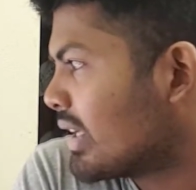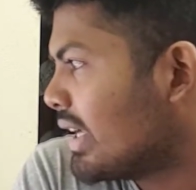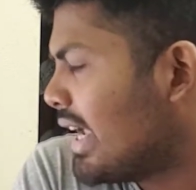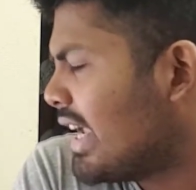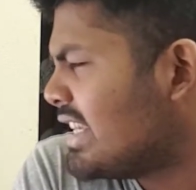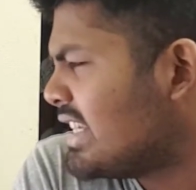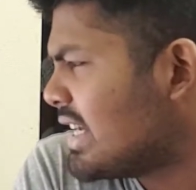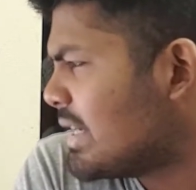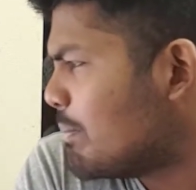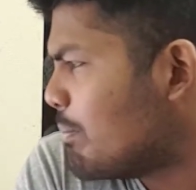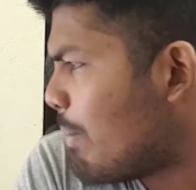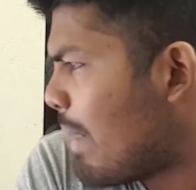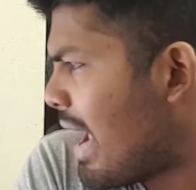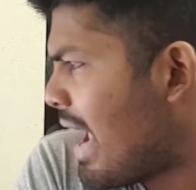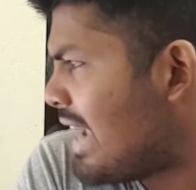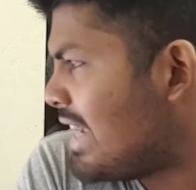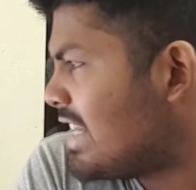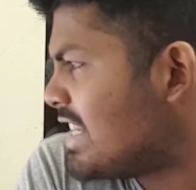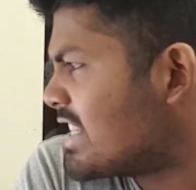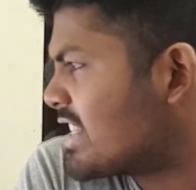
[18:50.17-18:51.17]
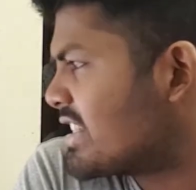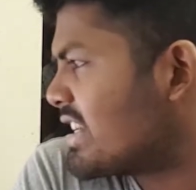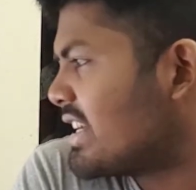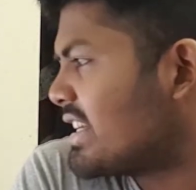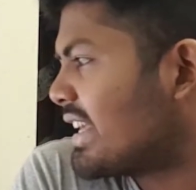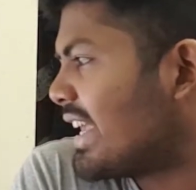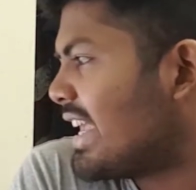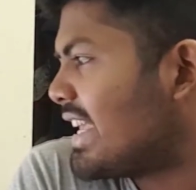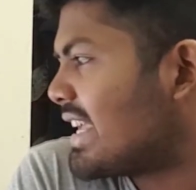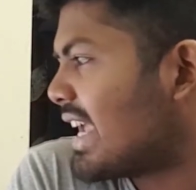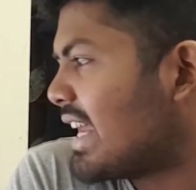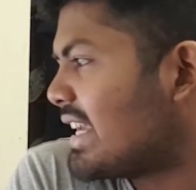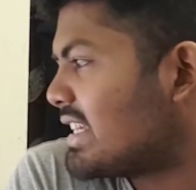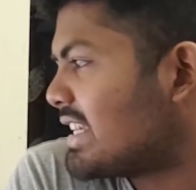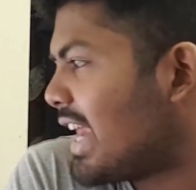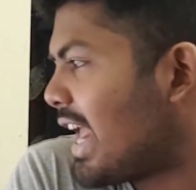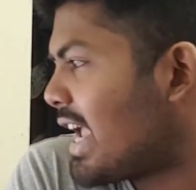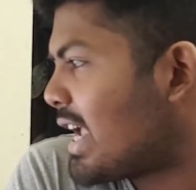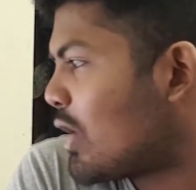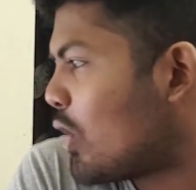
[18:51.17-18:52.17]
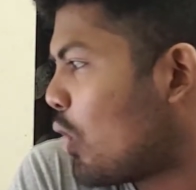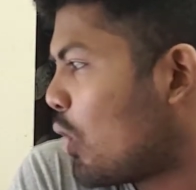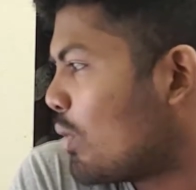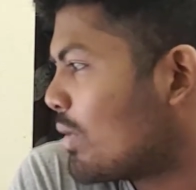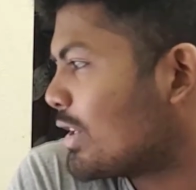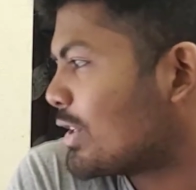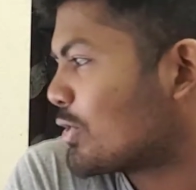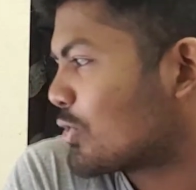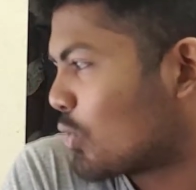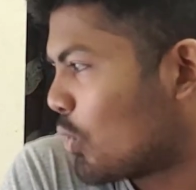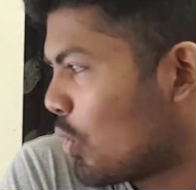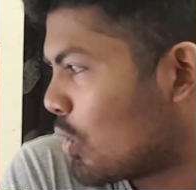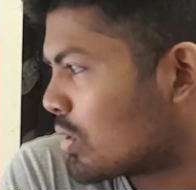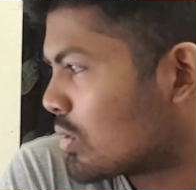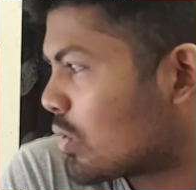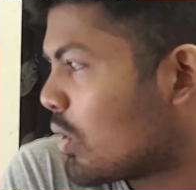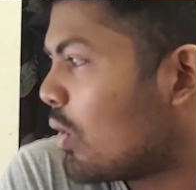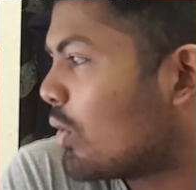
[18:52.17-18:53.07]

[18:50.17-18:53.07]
In a mere instant, he can take over the souls